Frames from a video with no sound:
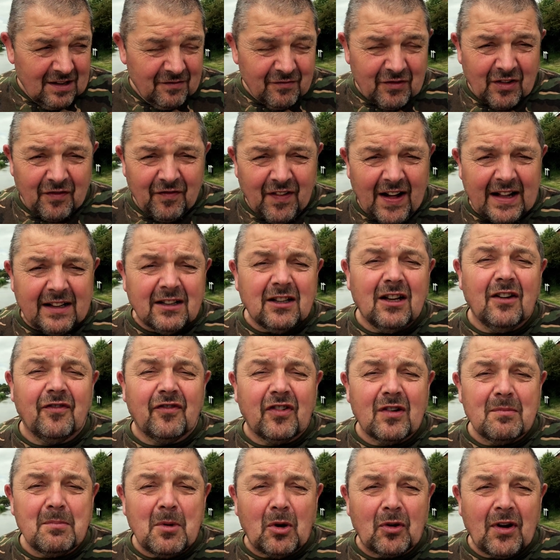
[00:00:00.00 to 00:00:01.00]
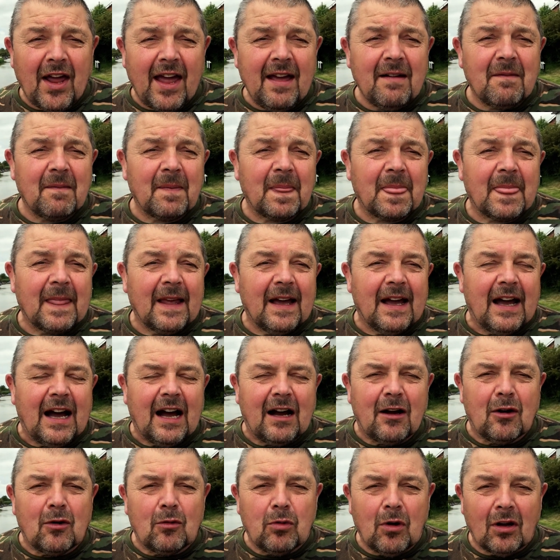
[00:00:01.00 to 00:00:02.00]
for value for money
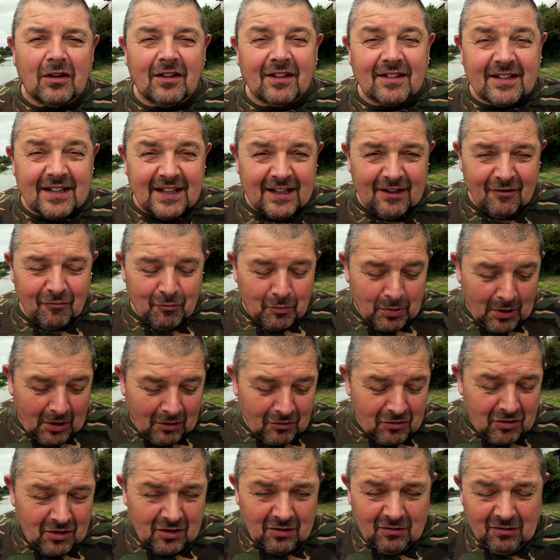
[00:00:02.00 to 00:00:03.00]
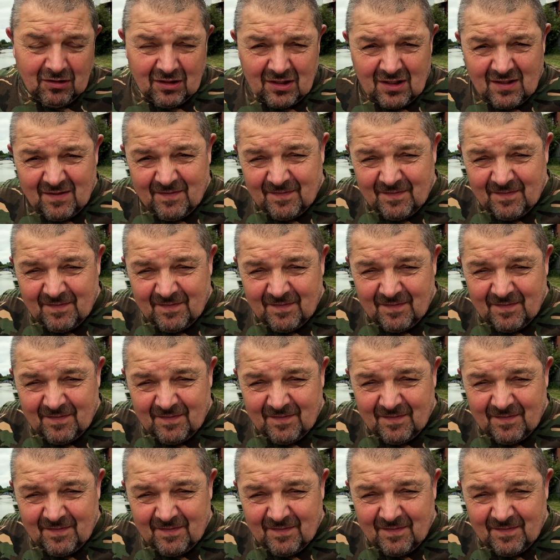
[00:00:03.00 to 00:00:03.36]
and quality of produce.